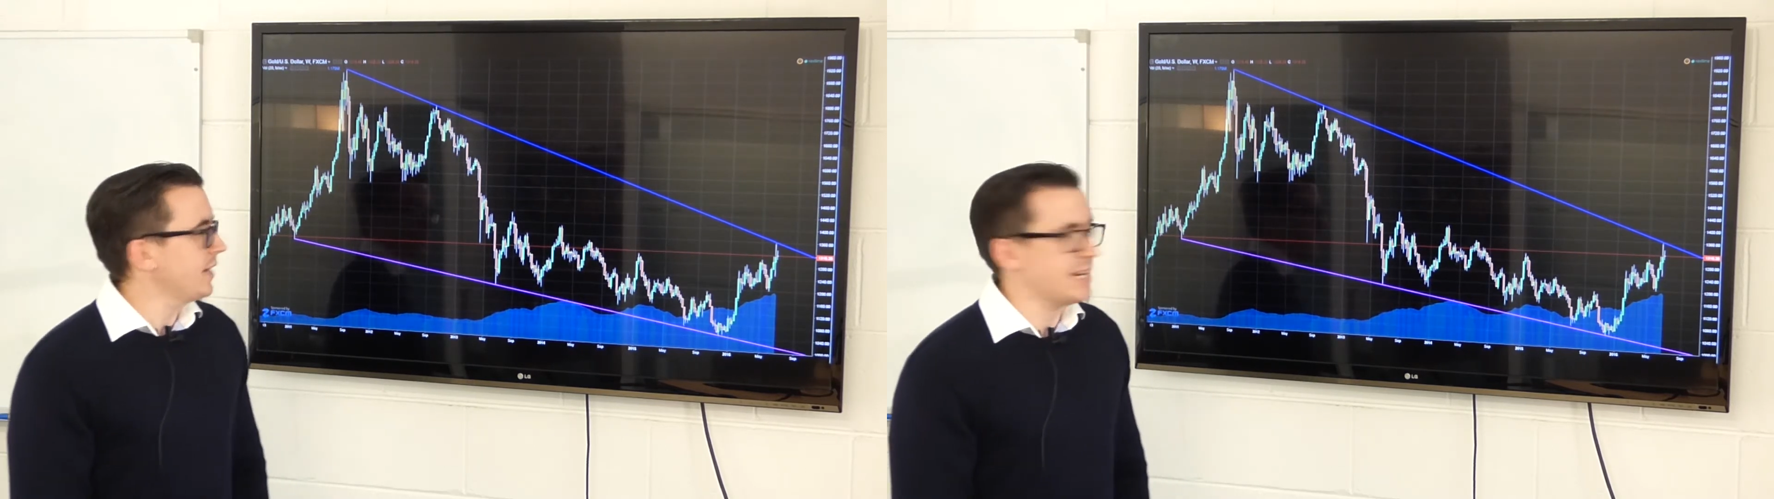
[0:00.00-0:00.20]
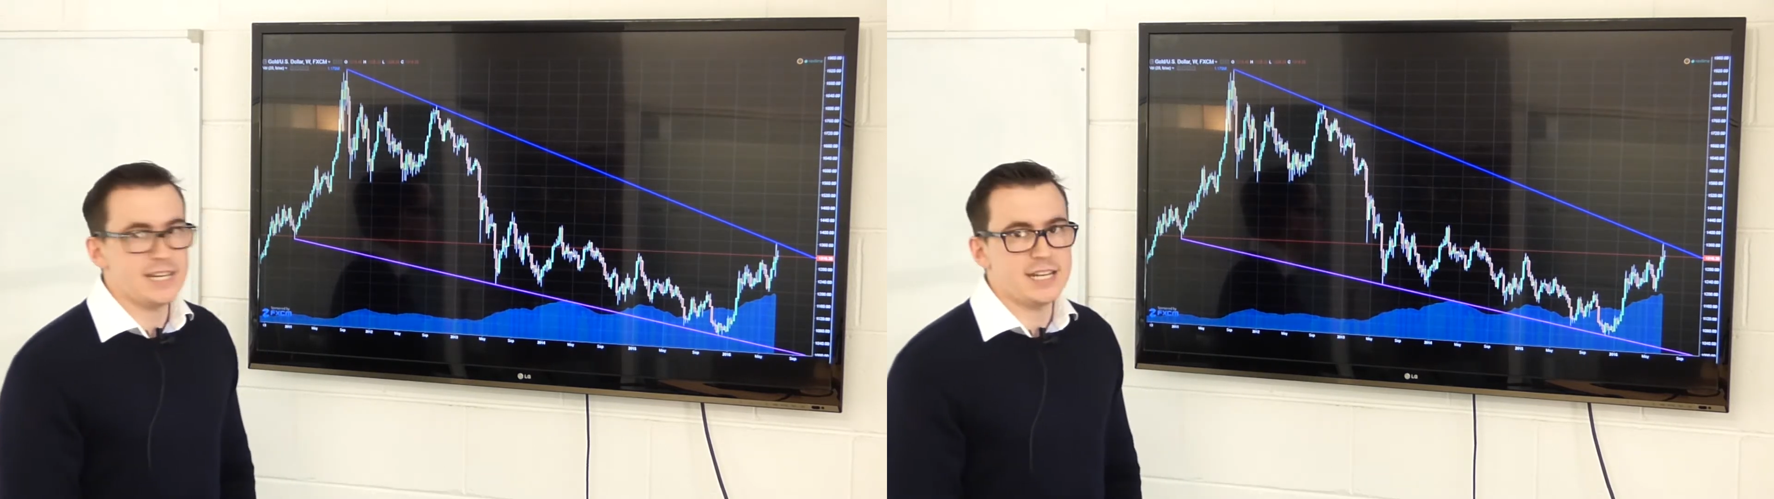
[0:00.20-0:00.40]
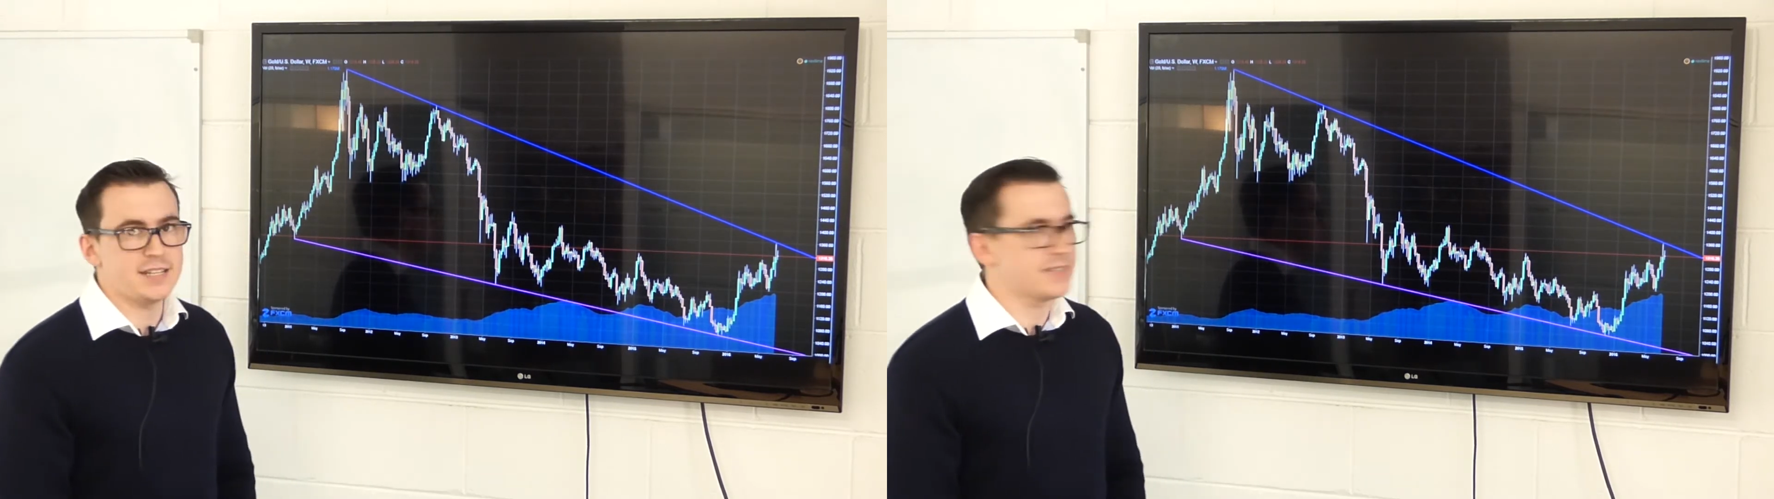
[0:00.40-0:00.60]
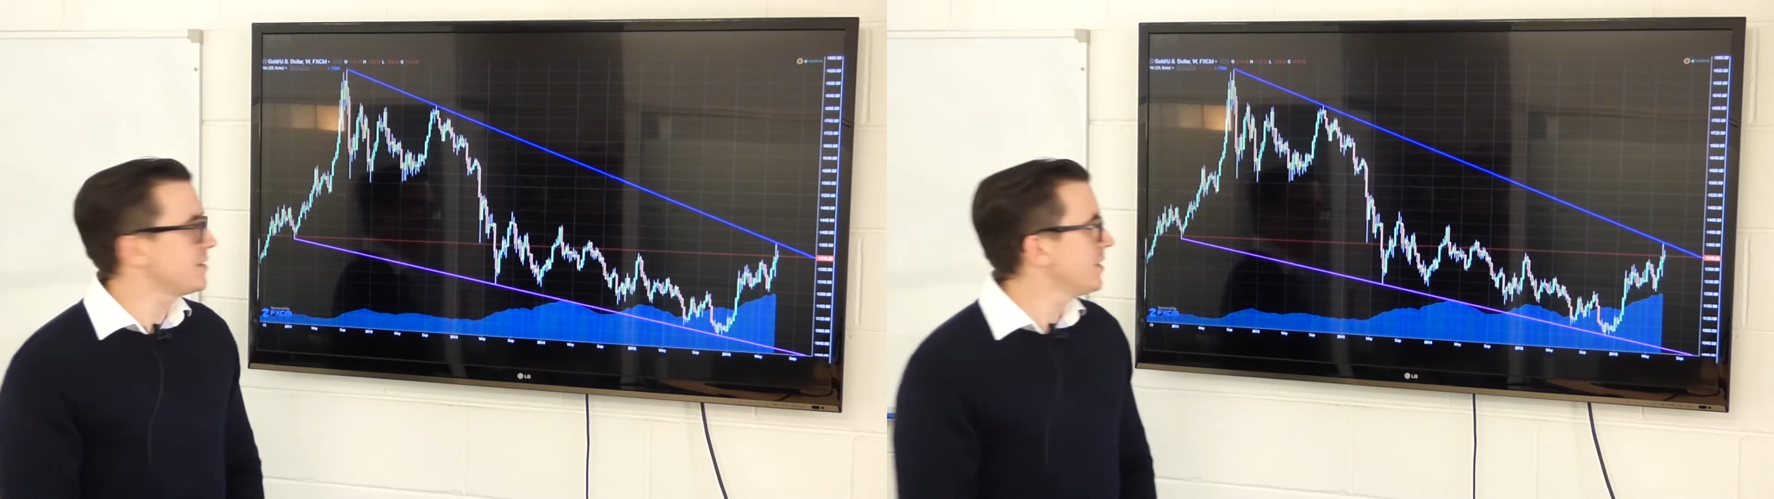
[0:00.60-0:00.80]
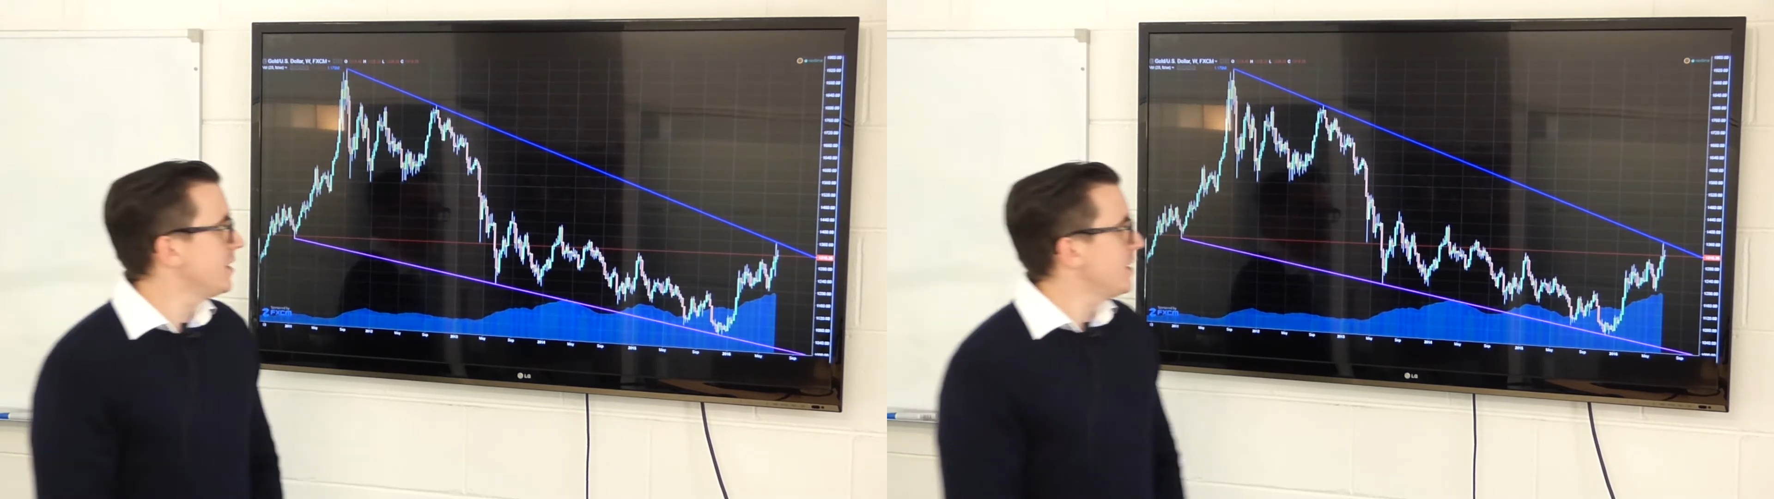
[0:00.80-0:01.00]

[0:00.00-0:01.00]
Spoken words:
in years.